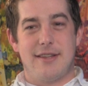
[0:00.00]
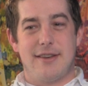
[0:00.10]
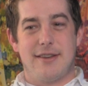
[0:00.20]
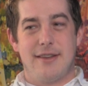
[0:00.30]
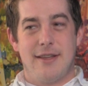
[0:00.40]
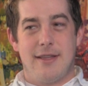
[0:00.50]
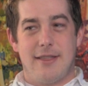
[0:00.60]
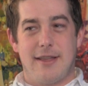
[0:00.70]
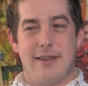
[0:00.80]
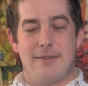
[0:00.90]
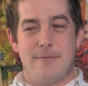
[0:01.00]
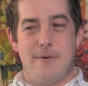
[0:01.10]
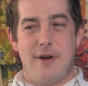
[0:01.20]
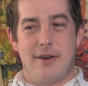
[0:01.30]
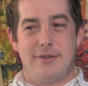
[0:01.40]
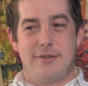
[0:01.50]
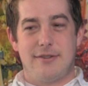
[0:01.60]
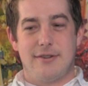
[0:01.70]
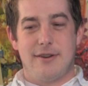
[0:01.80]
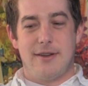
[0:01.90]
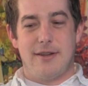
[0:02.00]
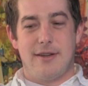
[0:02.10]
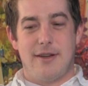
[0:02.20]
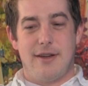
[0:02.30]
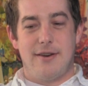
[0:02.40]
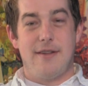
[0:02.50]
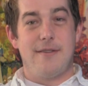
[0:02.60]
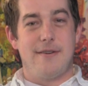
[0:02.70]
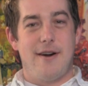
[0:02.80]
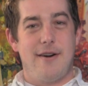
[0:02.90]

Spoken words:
that they get to watch another